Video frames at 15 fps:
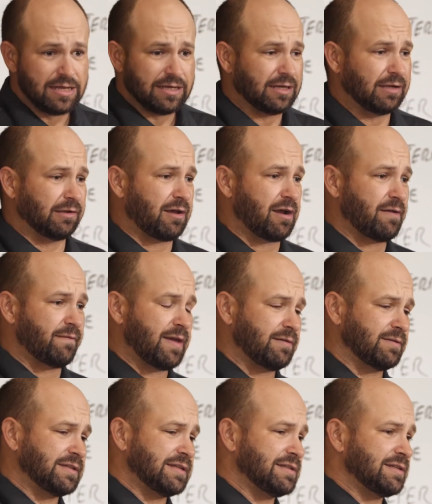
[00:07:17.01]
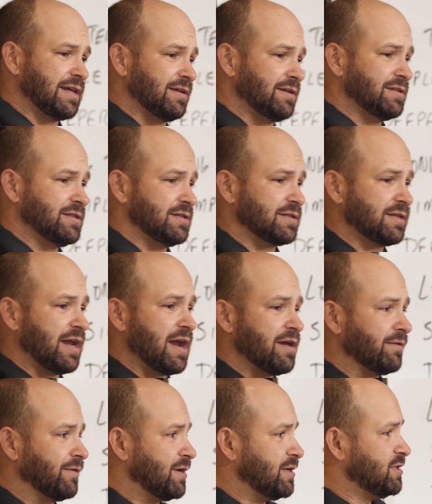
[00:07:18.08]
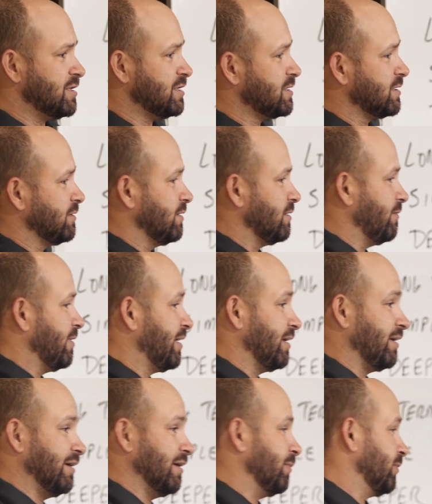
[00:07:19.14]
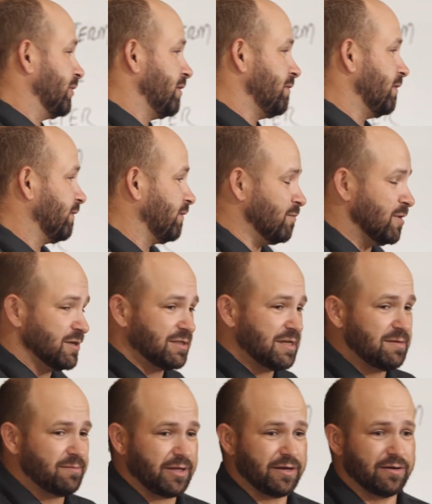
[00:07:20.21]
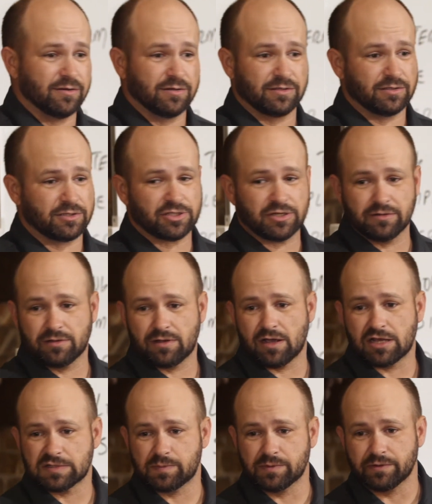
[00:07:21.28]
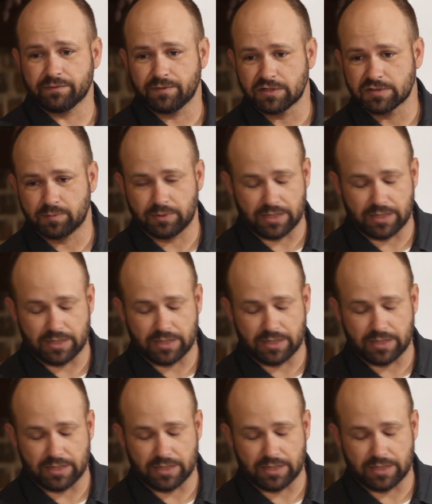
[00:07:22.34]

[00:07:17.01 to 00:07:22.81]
And a lot of that was intelligence gathering just so that we could get approval from our team leader to share the gospel in the first